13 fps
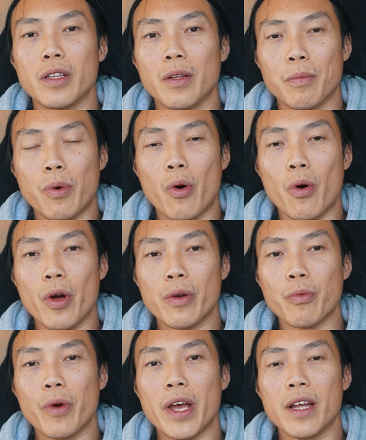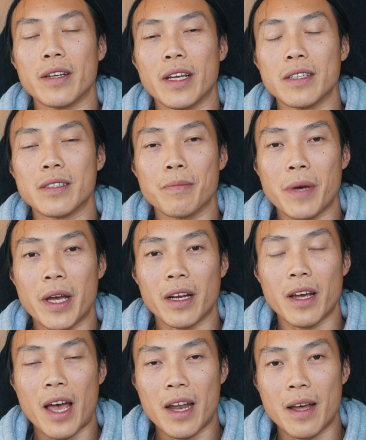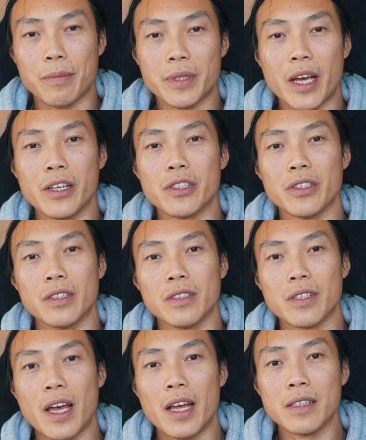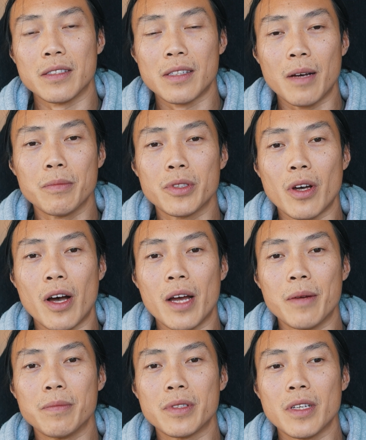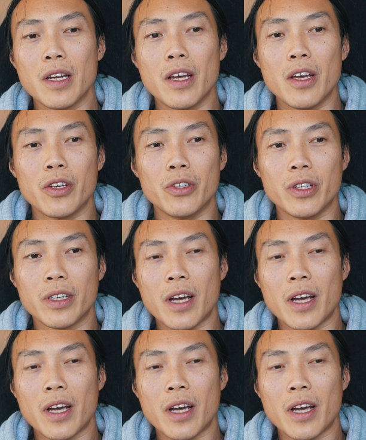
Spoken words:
the point where it needs to make adaptations. And sometimes You